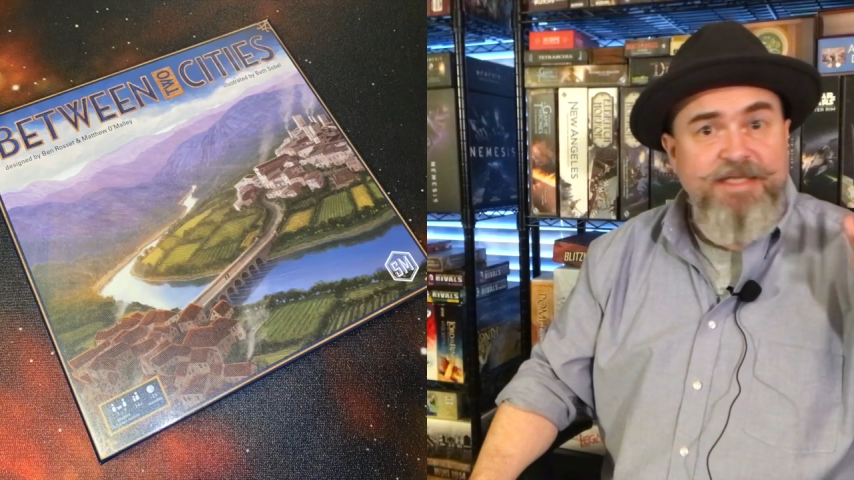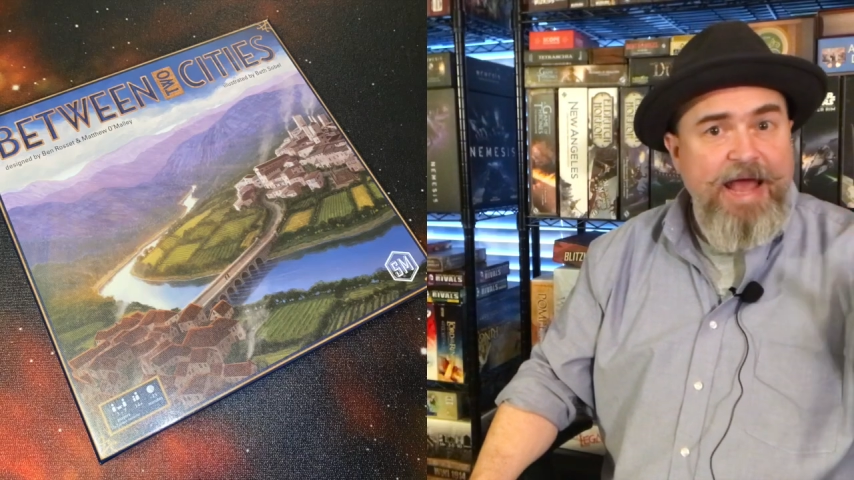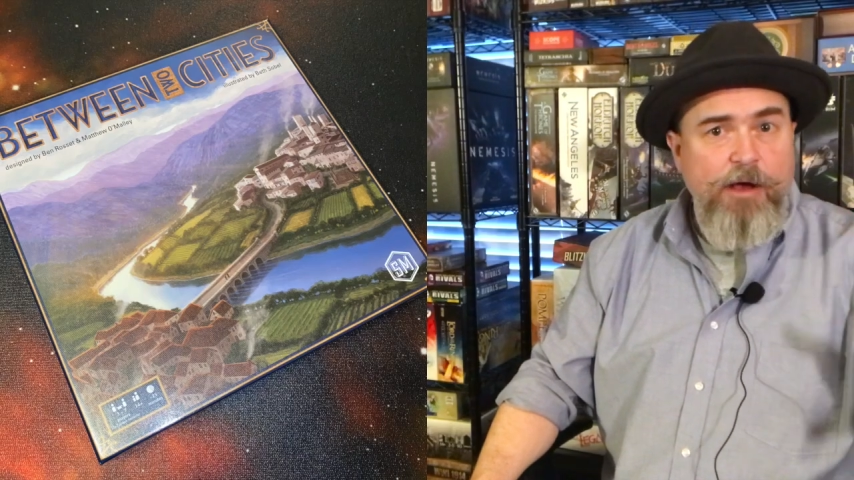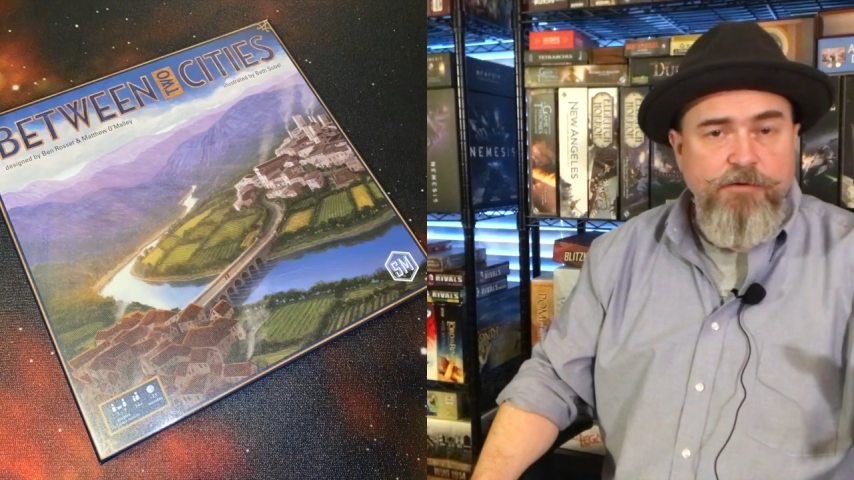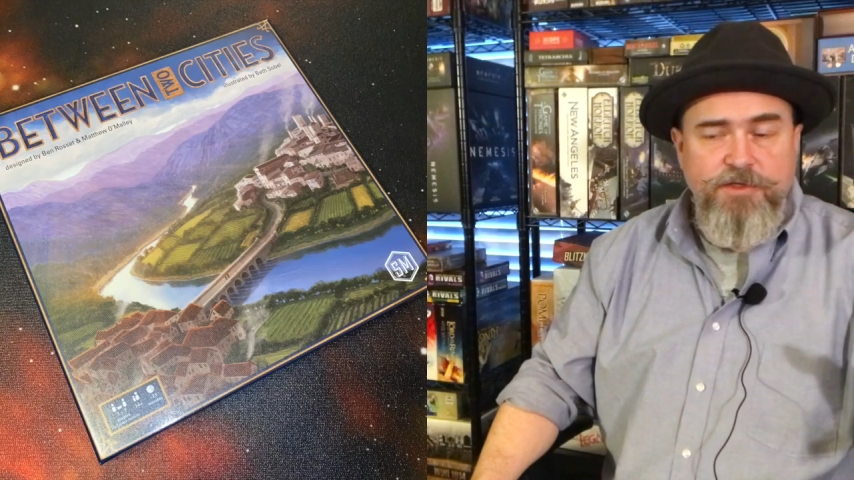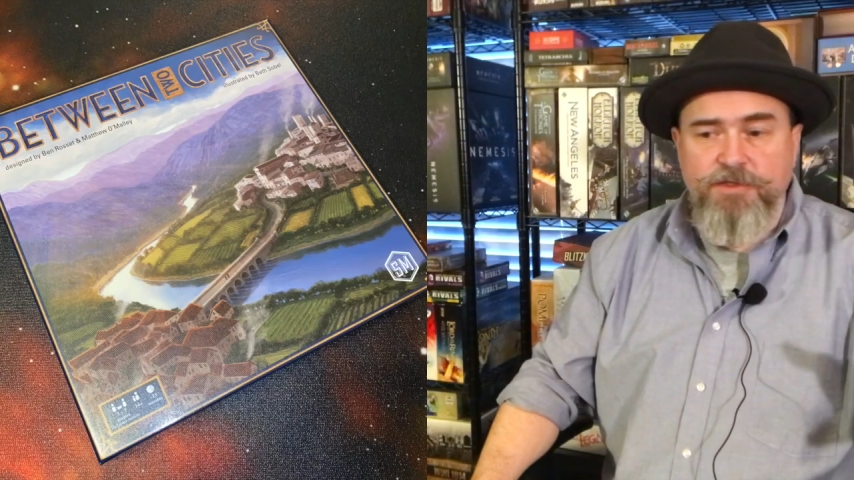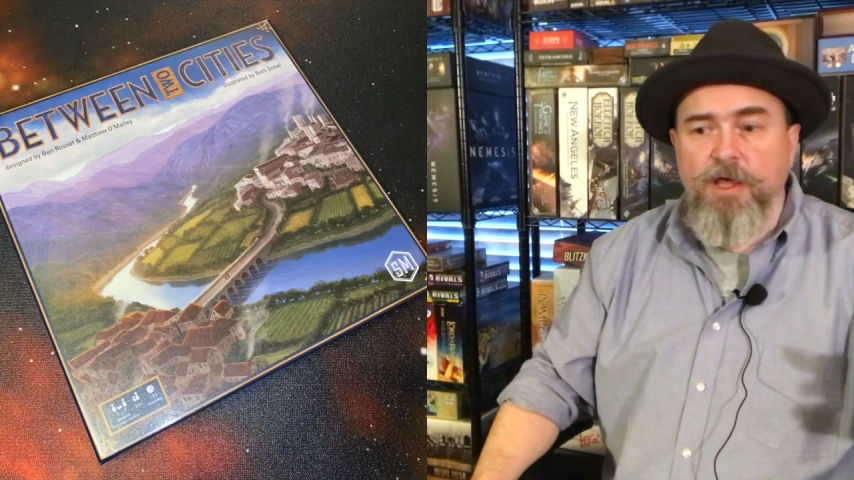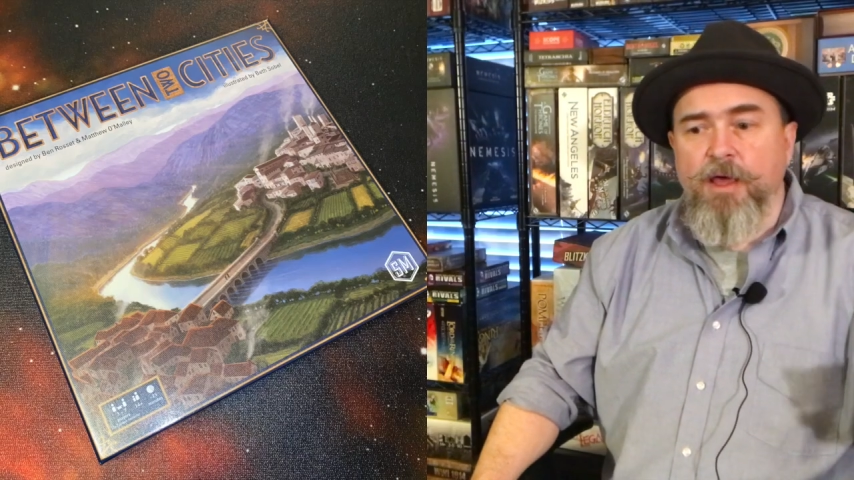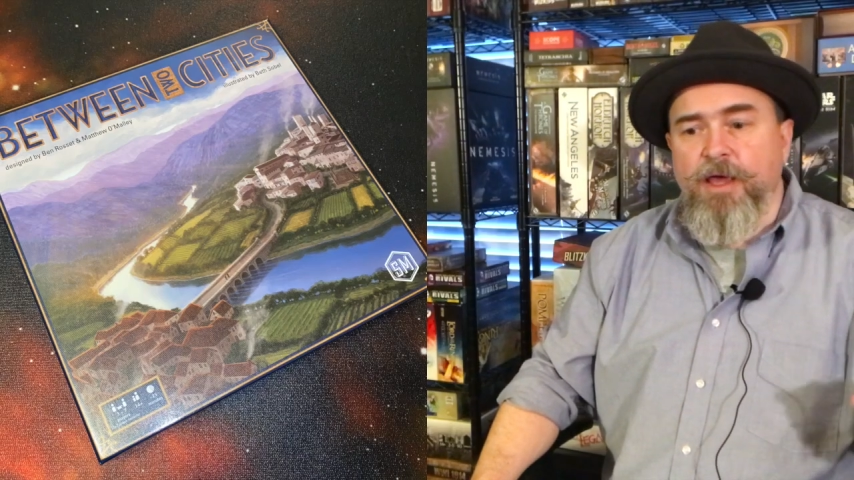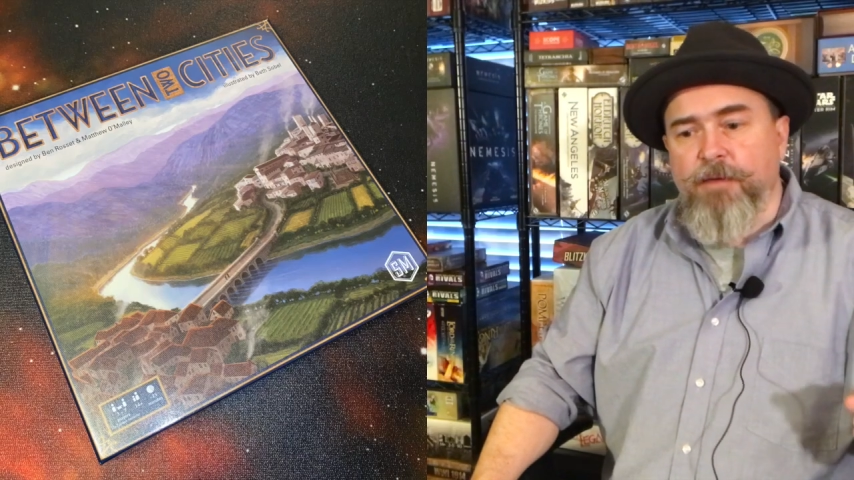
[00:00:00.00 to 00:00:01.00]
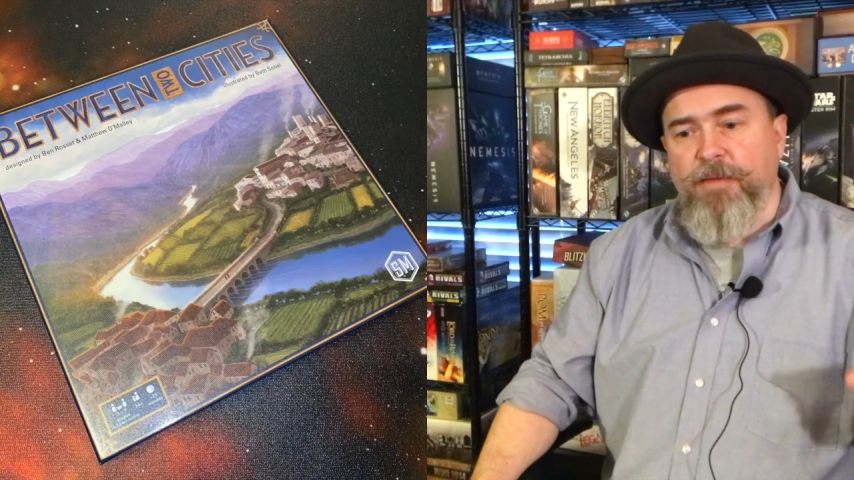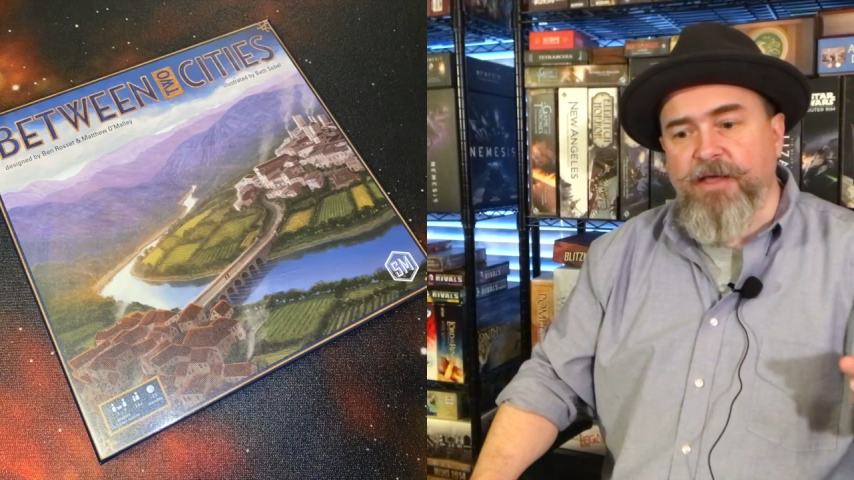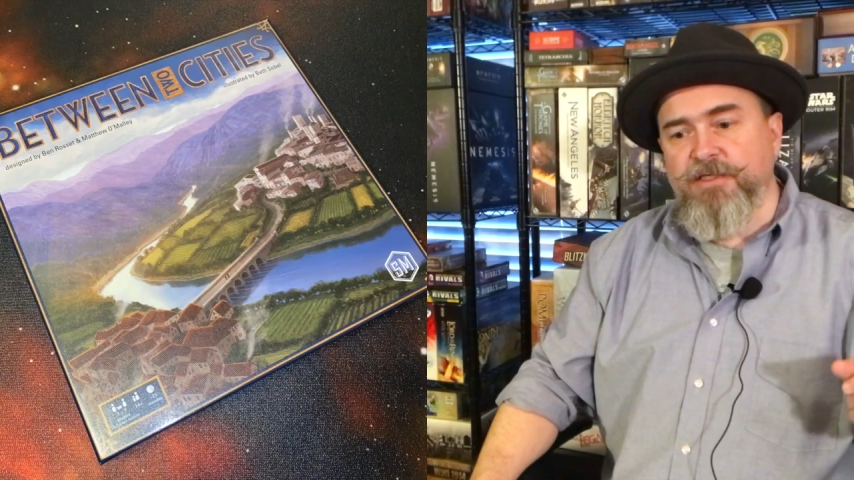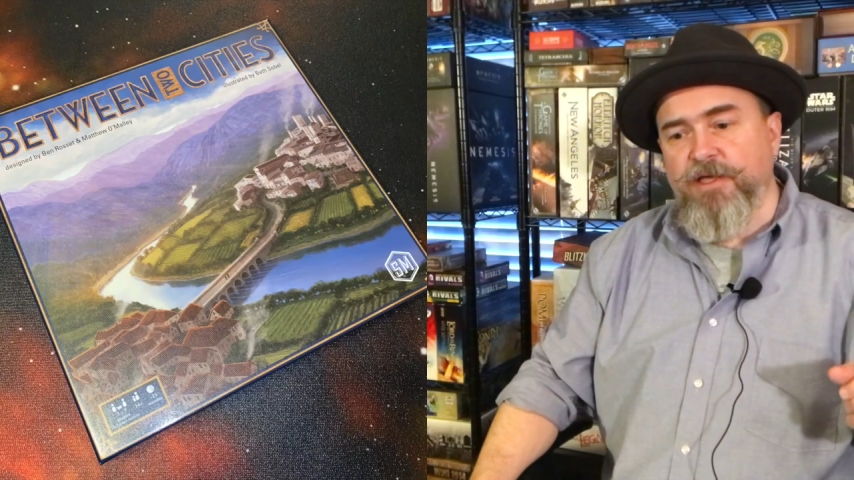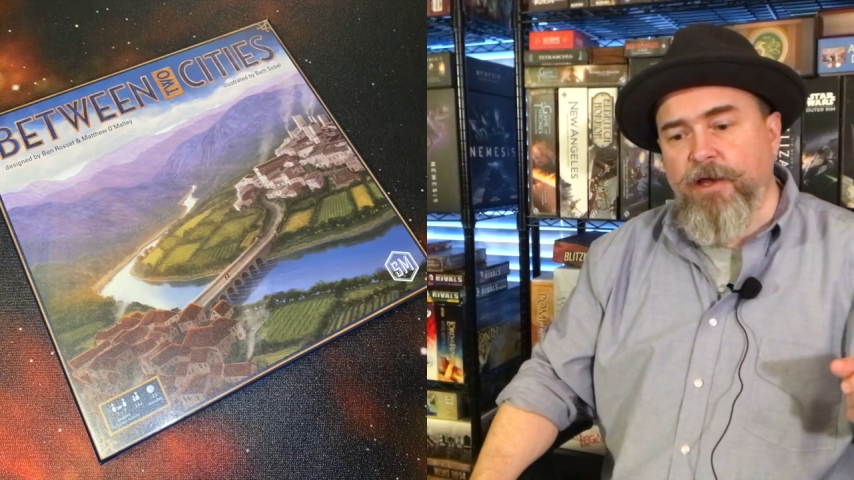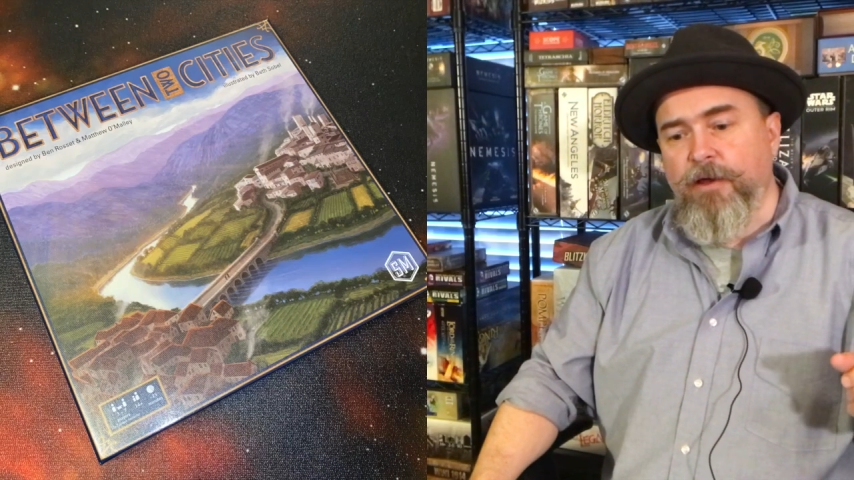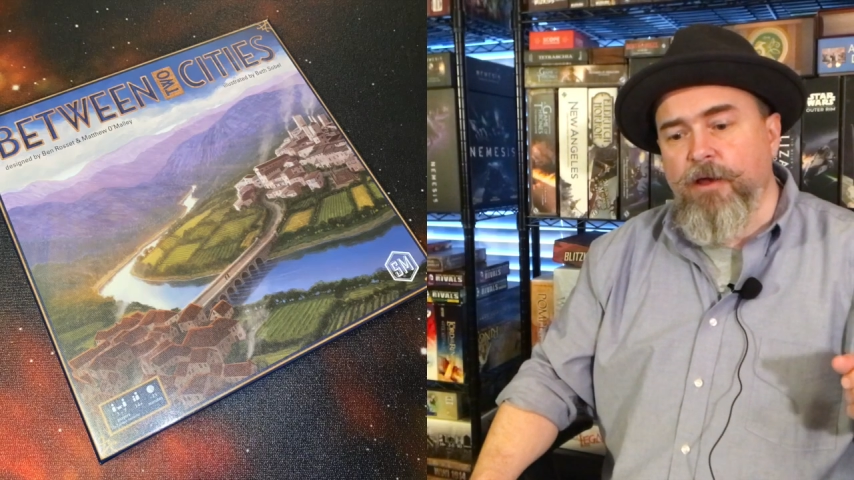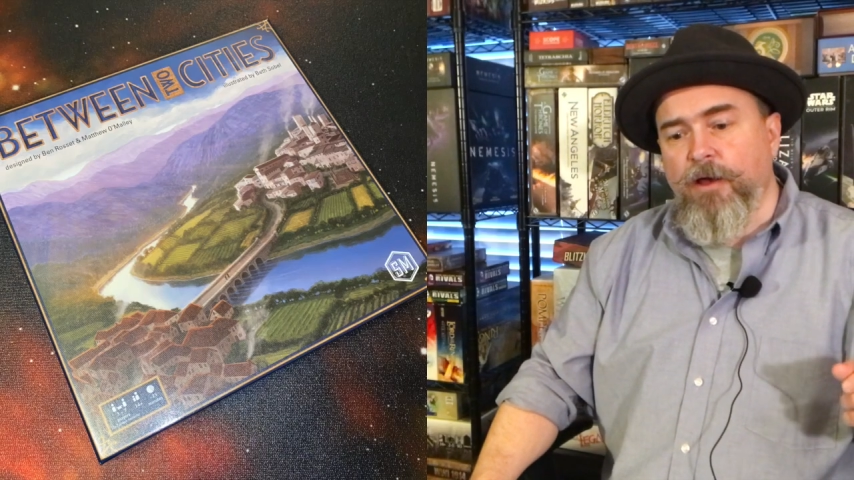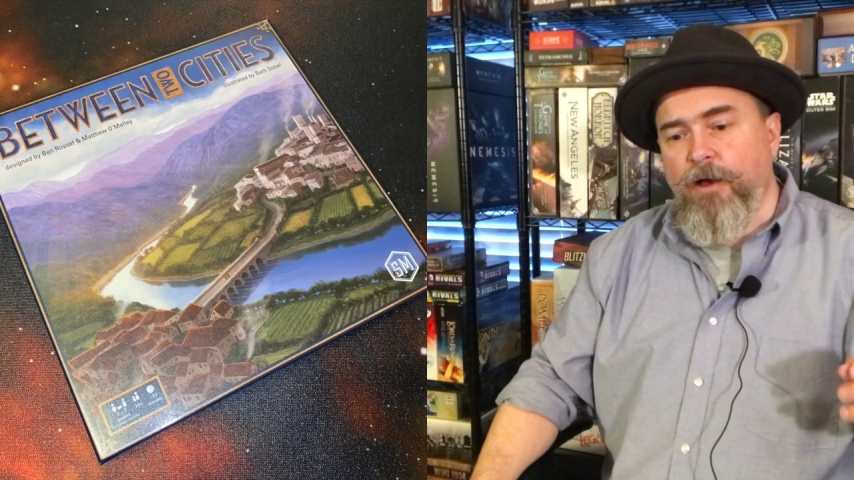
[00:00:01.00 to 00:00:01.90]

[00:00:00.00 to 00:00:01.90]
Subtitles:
houses. It may say